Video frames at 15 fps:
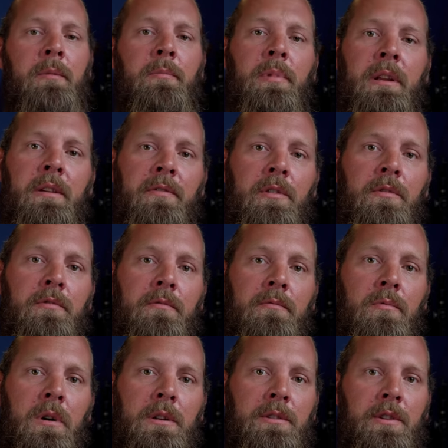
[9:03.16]
but if you
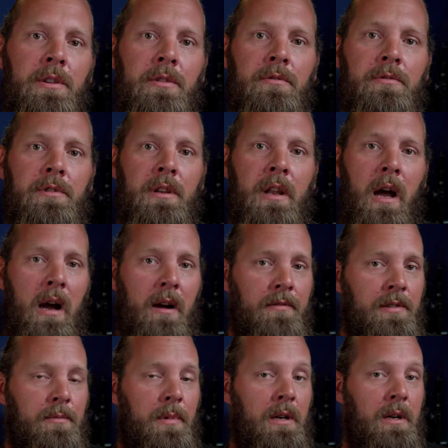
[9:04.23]
want to use an
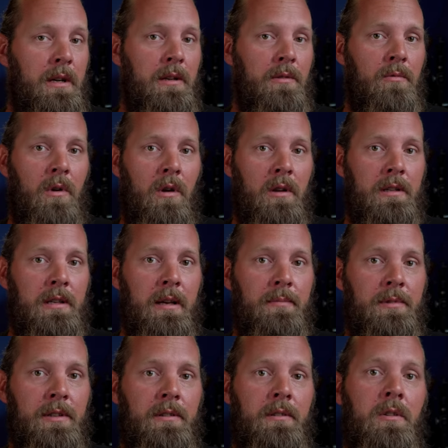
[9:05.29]
aftermarket wall
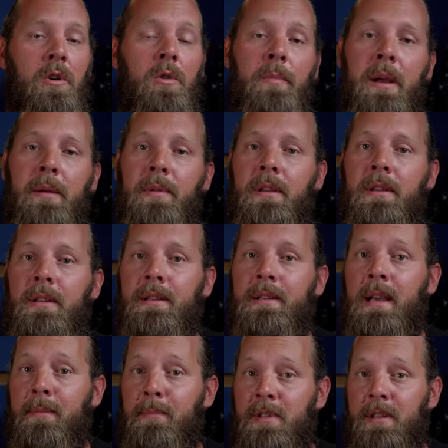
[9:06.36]
adapter or maybe an
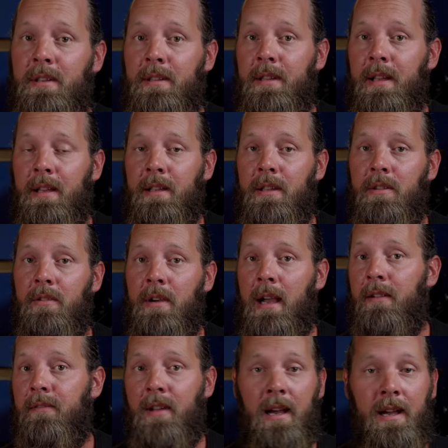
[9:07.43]
adapter that you
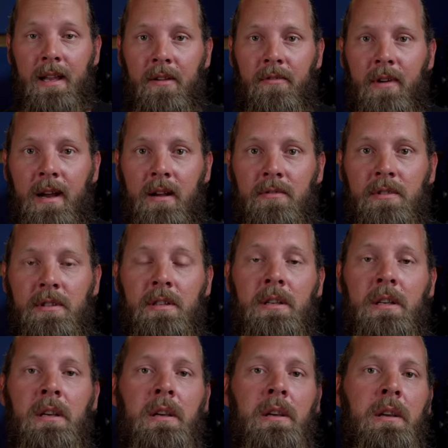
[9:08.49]
have lying around,
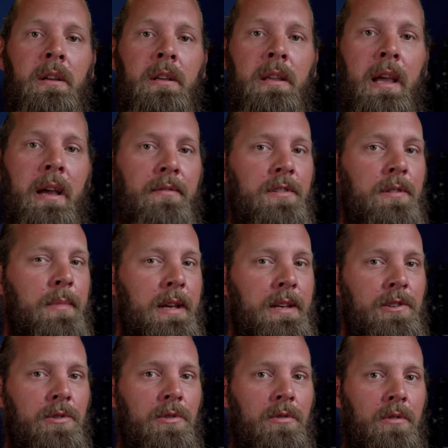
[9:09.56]
you have to make
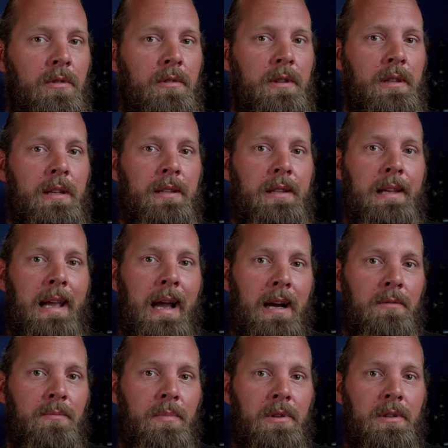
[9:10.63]
sure that the
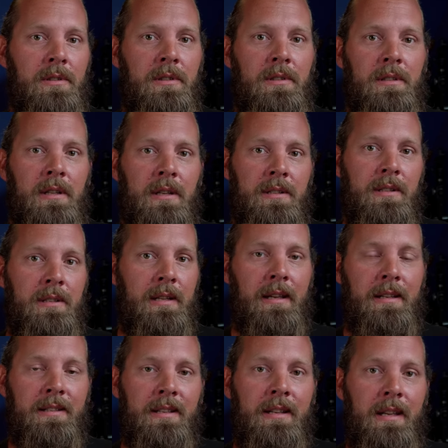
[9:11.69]
output doesn't
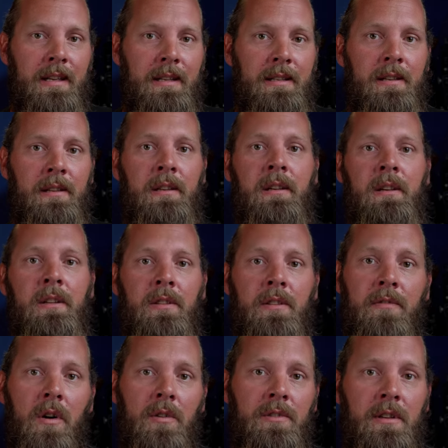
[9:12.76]
exceed the
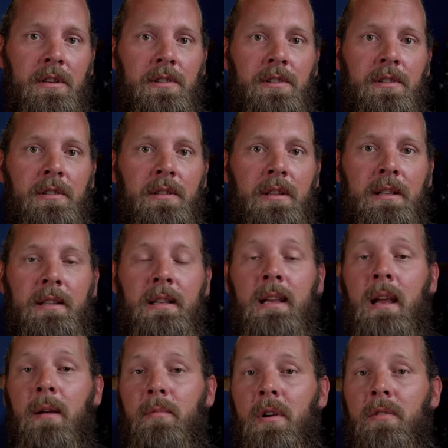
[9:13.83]
voltage that the
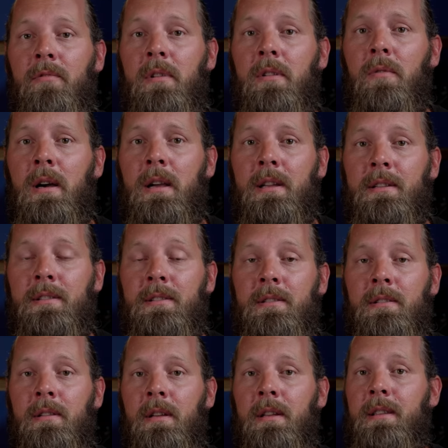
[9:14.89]
camera requires,
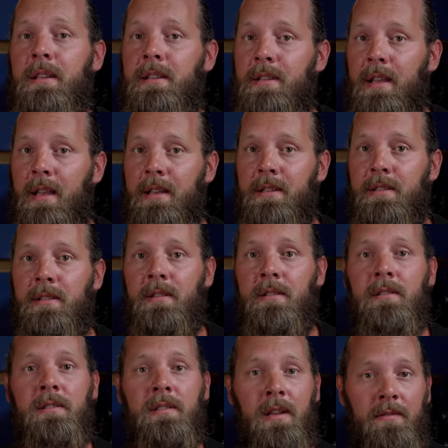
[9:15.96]
in this case
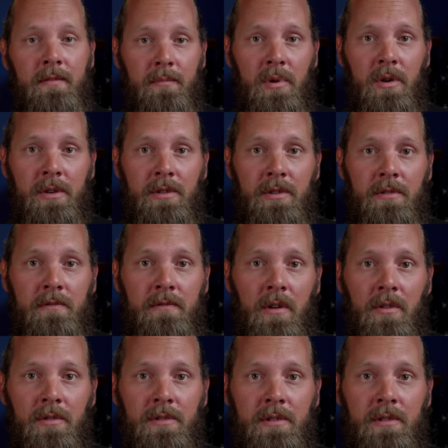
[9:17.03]
7.2
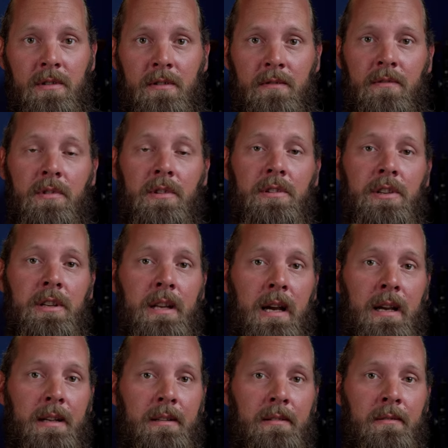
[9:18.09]
volts for the
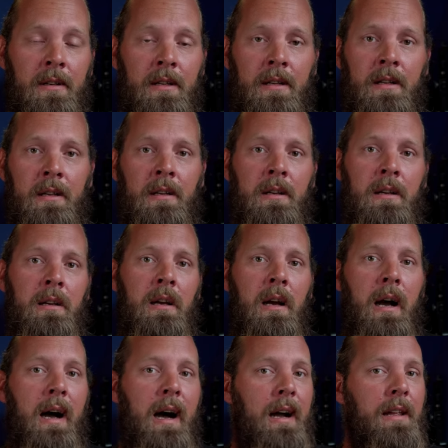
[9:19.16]
G9.
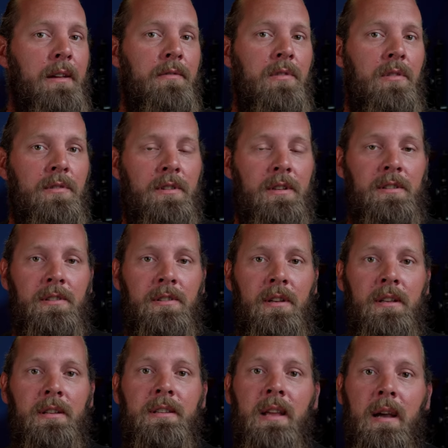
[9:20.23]
A higher voltage
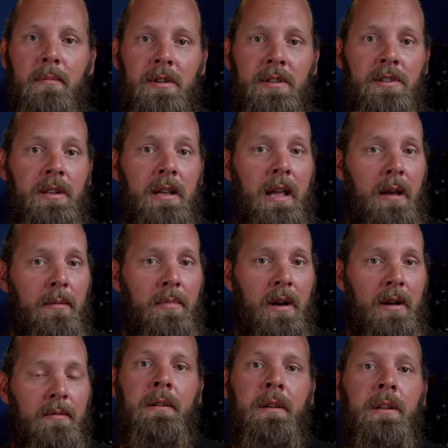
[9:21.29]
can damage the
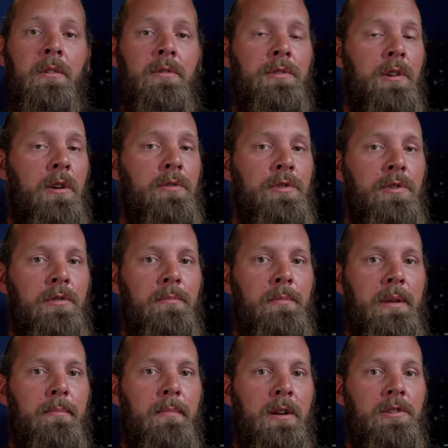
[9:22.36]
camera. It also shouldn't
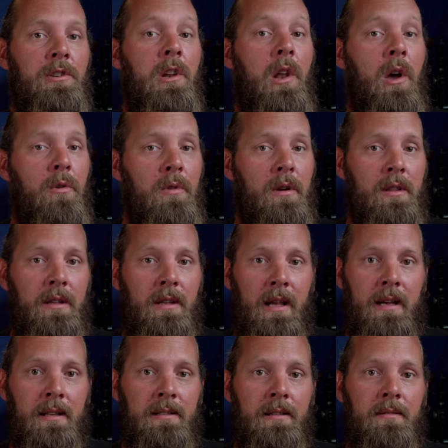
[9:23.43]
be much lower than
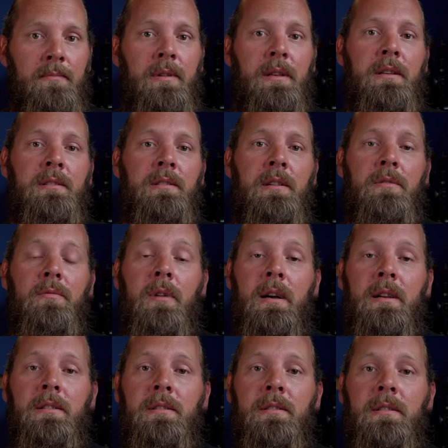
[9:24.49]
that, because
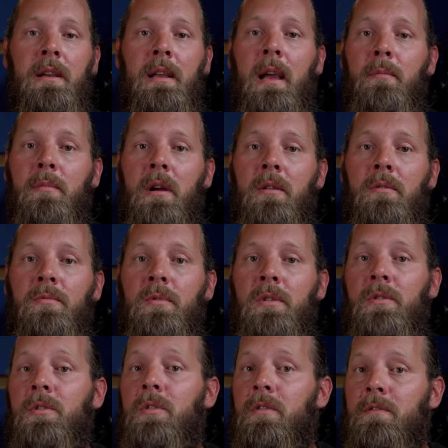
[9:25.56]
otherwise the camera
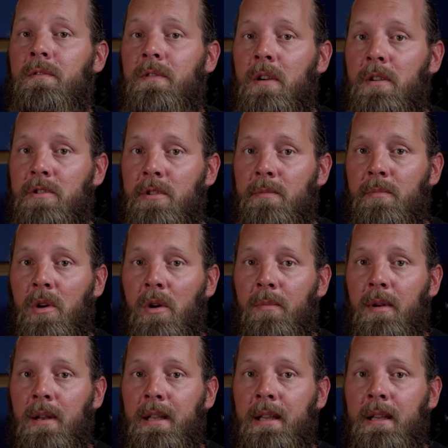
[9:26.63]
will not function
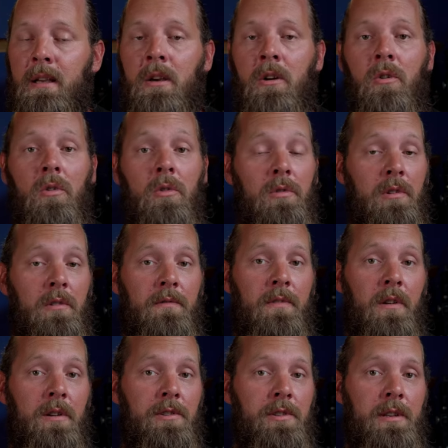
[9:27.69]
properly or not
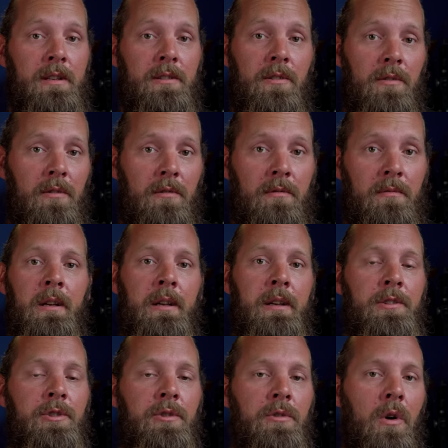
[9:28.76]
function at all.
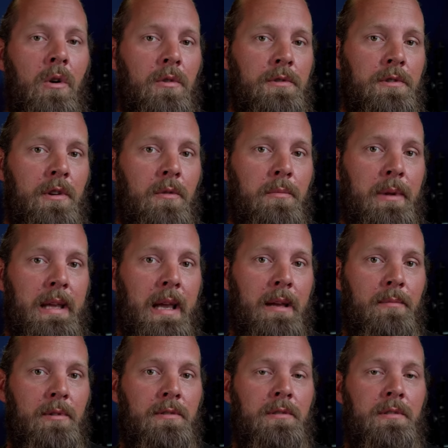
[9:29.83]
It should also be
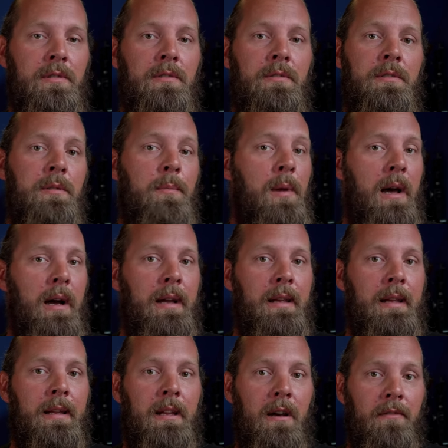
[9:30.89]
able to supply
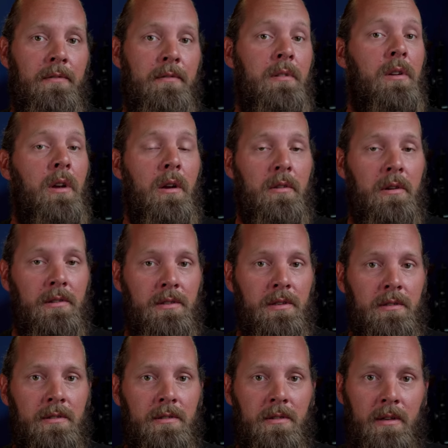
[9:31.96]
enough
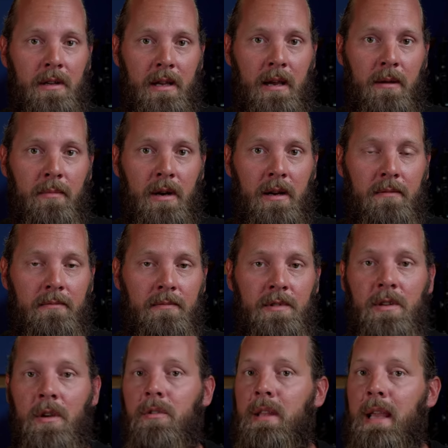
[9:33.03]
current to your camera,
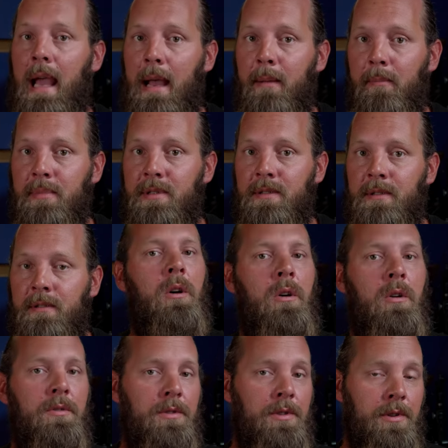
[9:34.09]
so the amps.
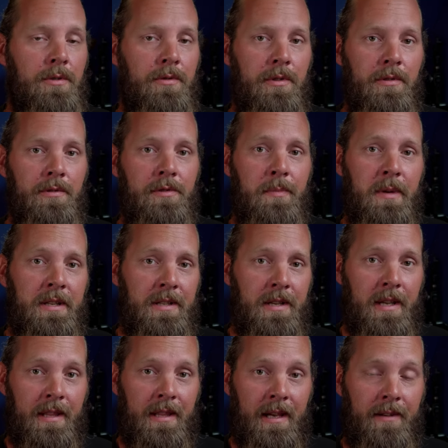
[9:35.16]
On to
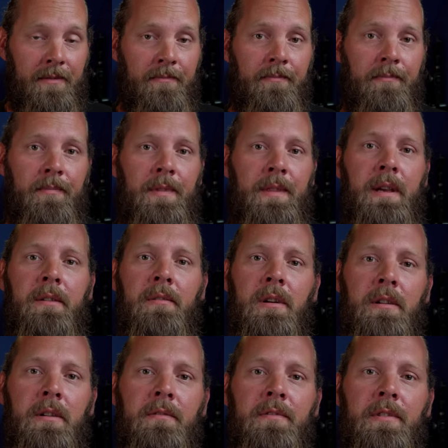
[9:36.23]
USB-C then. There
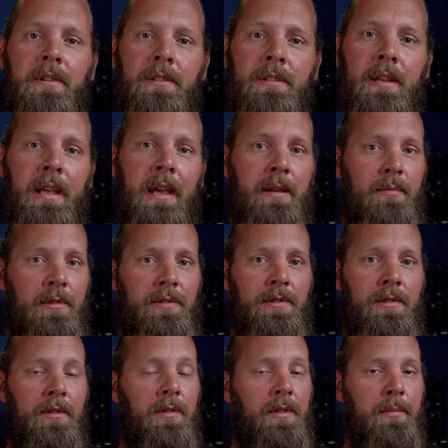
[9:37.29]
are converter
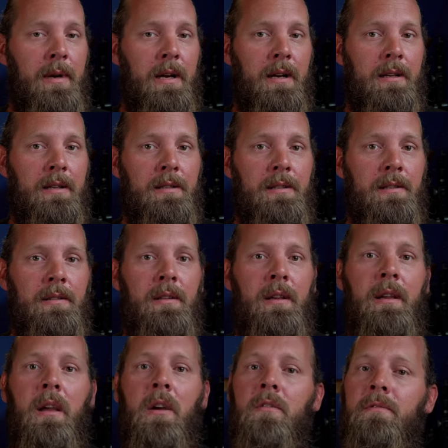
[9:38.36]
cables on the market
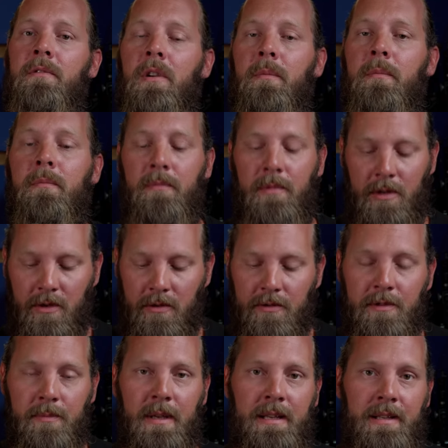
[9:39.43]
that go from
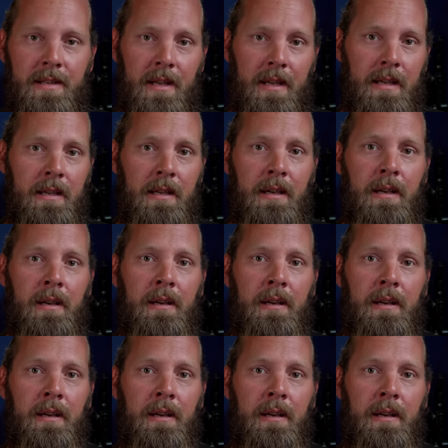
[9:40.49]
USB-C